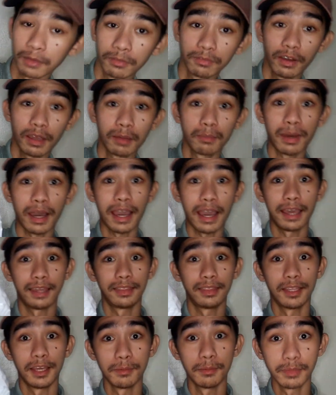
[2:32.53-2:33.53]
4, 5. 5
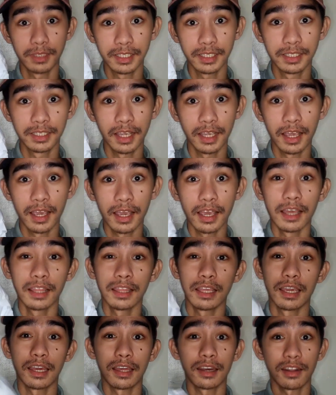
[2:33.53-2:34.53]
items
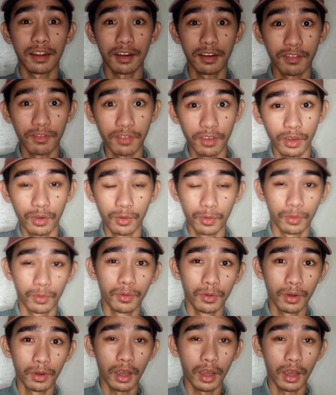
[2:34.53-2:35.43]
na i-review ko.